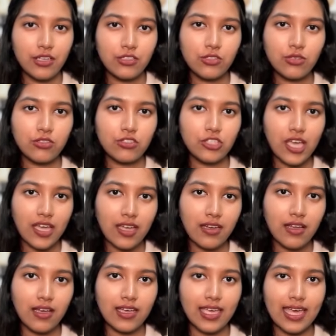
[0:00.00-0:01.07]
So check
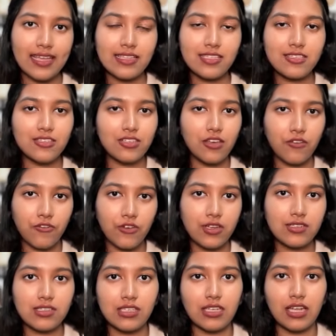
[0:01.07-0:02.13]
it against
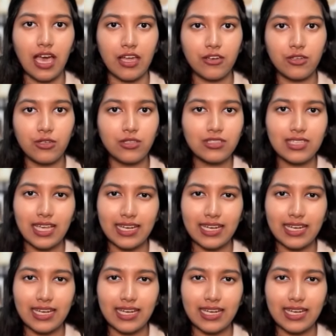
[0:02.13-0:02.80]
different scenarios,